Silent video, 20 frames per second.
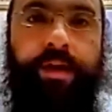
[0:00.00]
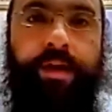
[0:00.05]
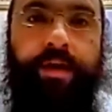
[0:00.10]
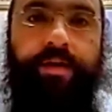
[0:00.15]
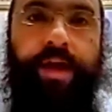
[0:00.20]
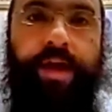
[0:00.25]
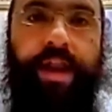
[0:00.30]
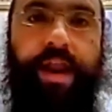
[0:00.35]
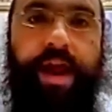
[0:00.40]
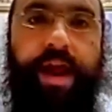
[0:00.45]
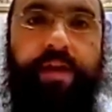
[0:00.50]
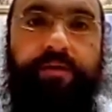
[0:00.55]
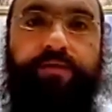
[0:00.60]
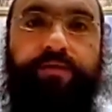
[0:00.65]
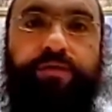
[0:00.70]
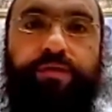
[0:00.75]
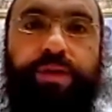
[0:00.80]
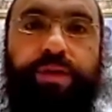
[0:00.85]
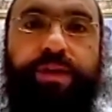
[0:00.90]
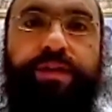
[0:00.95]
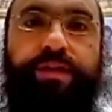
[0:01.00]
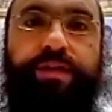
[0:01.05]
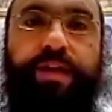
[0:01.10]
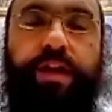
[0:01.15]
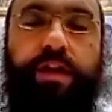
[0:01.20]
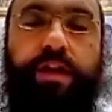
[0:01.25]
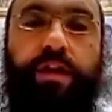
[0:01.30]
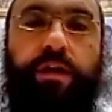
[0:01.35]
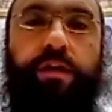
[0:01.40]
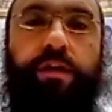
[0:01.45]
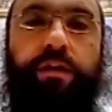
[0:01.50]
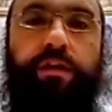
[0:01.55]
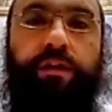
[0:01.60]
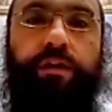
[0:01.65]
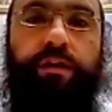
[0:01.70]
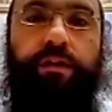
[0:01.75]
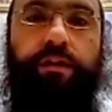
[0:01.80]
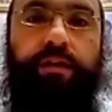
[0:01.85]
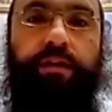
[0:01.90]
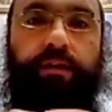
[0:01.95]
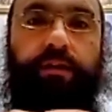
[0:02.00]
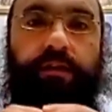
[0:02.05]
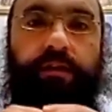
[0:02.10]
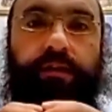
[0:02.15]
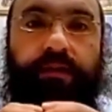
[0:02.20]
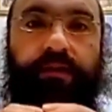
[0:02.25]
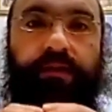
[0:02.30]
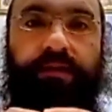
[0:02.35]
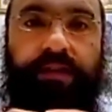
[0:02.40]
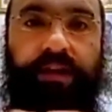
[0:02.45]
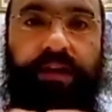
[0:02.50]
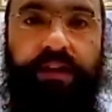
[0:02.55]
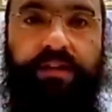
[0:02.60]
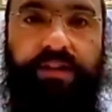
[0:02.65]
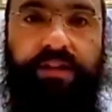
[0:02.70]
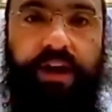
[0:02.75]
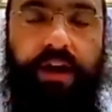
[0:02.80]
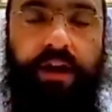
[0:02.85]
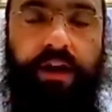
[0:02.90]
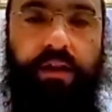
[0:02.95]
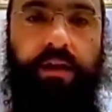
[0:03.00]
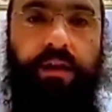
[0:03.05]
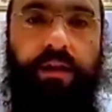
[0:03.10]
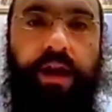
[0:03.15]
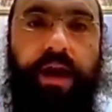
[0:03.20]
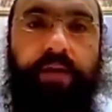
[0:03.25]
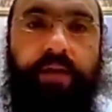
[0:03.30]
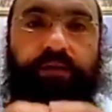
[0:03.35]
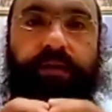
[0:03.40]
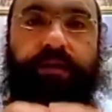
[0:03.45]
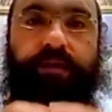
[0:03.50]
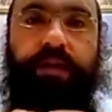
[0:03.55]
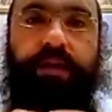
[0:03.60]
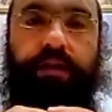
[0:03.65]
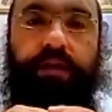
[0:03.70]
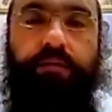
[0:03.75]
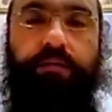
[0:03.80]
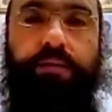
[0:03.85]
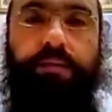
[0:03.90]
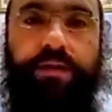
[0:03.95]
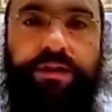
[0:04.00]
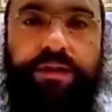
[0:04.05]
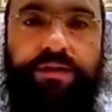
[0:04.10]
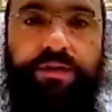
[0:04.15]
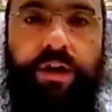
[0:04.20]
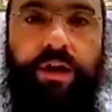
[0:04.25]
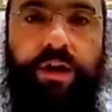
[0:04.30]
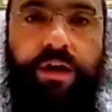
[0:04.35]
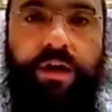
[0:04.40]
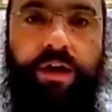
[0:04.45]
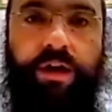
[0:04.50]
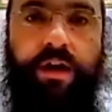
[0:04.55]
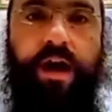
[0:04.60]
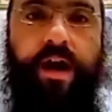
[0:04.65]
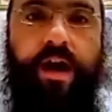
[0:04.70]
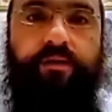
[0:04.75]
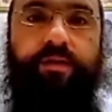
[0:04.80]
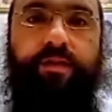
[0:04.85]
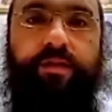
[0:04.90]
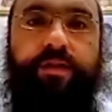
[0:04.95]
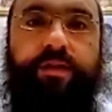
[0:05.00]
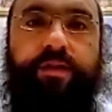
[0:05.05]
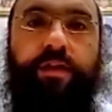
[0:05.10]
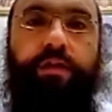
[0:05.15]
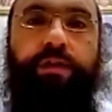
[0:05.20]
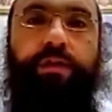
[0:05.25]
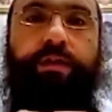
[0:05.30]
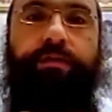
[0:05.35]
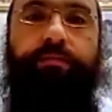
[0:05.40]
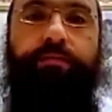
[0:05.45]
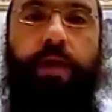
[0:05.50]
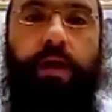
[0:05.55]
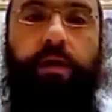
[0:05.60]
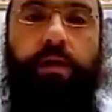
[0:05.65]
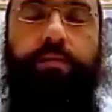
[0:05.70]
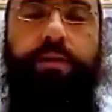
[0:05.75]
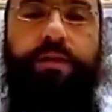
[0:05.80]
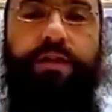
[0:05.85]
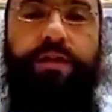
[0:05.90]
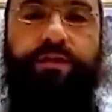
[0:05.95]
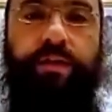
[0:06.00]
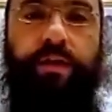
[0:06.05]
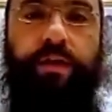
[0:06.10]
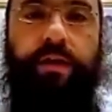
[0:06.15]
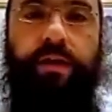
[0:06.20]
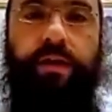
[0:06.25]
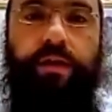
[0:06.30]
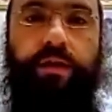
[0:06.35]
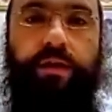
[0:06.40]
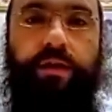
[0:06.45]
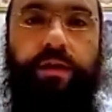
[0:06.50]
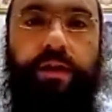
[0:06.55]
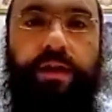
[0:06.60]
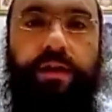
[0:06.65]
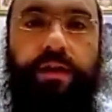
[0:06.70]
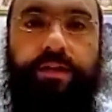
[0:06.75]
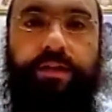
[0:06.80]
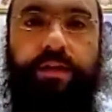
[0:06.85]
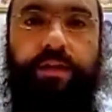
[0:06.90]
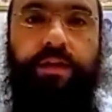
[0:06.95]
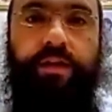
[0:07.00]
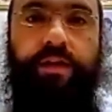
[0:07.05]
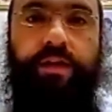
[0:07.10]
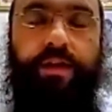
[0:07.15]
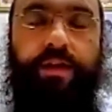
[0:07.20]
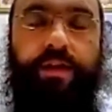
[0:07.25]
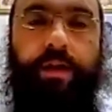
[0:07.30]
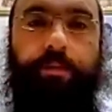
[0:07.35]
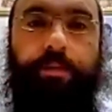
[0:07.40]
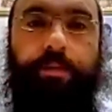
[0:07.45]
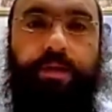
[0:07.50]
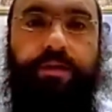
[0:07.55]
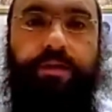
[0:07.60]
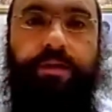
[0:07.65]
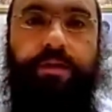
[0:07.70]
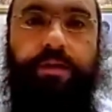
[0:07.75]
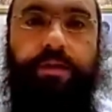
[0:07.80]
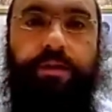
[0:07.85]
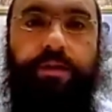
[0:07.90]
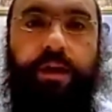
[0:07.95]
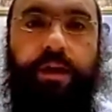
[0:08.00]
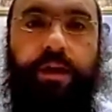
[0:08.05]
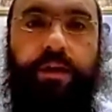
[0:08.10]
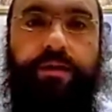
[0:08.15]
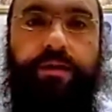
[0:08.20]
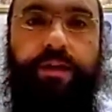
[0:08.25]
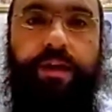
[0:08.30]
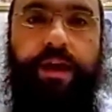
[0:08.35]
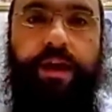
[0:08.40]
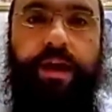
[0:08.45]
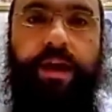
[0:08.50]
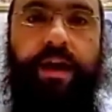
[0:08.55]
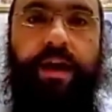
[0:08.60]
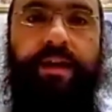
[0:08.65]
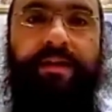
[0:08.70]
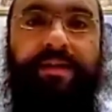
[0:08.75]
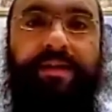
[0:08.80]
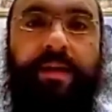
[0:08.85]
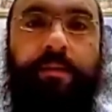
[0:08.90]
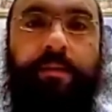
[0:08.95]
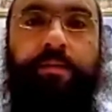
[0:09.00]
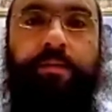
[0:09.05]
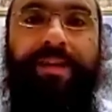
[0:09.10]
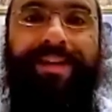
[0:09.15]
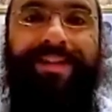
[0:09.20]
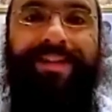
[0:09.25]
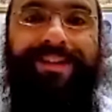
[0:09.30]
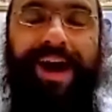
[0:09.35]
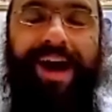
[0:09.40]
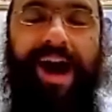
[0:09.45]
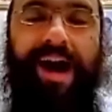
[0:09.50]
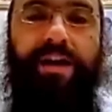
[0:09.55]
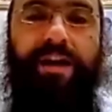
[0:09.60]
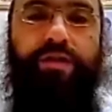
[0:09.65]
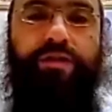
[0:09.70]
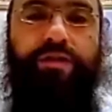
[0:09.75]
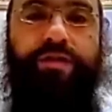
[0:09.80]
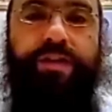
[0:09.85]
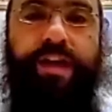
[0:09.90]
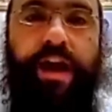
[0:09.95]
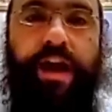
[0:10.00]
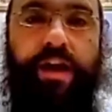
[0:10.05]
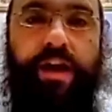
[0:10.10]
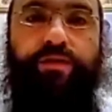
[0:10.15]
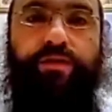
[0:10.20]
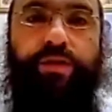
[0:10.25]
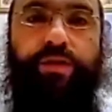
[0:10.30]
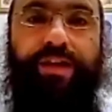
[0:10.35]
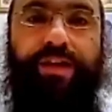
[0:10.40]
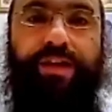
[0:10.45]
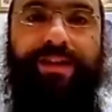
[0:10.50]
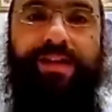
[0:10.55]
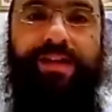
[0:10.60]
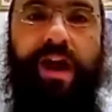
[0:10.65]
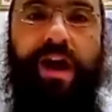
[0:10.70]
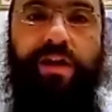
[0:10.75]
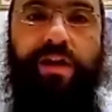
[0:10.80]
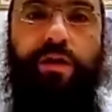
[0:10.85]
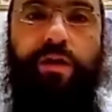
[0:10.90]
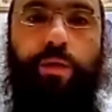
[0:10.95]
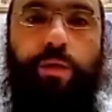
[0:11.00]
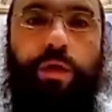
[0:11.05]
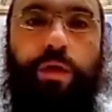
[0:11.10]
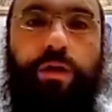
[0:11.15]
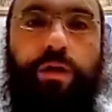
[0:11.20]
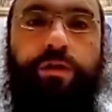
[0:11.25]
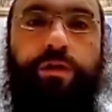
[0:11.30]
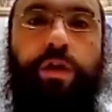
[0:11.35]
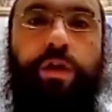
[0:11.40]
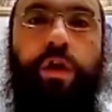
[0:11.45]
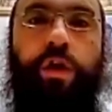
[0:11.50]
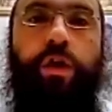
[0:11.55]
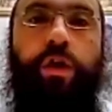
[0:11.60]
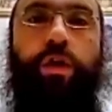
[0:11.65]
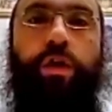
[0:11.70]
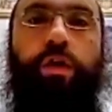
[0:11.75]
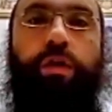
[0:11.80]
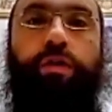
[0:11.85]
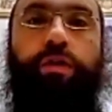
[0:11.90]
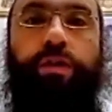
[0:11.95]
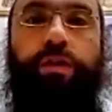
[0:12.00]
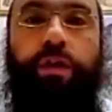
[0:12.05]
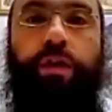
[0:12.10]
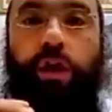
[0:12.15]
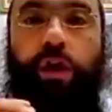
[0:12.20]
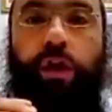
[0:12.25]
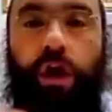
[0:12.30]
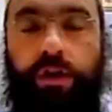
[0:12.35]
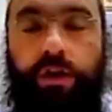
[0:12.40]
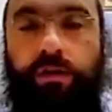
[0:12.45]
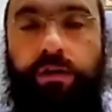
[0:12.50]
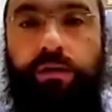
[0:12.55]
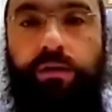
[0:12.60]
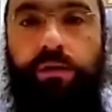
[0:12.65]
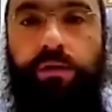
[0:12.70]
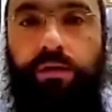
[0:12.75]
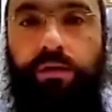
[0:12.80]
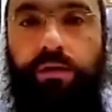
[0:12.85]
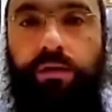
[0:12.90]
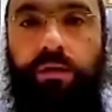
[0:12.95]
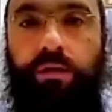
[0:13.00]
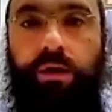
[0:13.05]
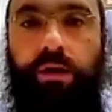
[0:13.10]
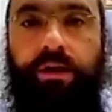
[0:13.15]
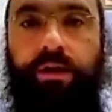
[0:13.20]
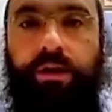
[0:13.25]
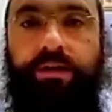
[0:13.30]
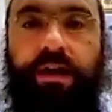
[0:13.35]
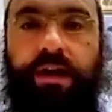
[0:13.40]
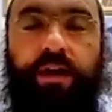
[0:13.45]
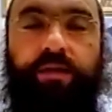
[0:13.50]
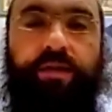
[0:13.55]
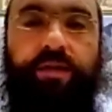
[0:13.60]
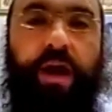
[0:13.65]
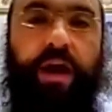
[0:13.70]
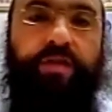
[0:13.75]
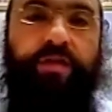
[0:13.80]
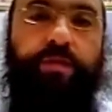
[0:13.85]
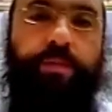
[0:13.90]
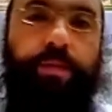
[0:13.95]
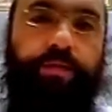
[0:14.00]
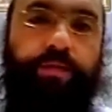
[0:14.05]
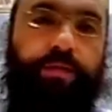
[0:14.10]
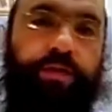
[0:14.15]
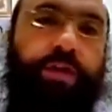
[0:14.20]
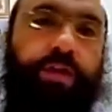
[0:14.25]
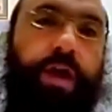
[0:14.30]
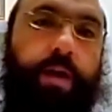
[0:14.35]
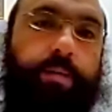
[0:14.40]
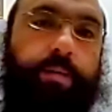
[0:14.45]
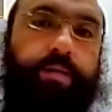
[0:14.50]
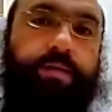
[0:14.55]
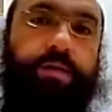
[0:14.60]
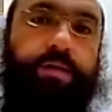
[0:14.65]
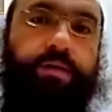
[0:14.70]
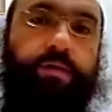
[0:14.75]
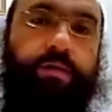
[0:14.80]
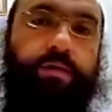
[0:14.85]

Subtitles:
that every single detail, every single mitzvah, every single small mitzvah, even, that a person does, can tip the entire scale for the entire world to the good, instead of, God forbid, for the opposite.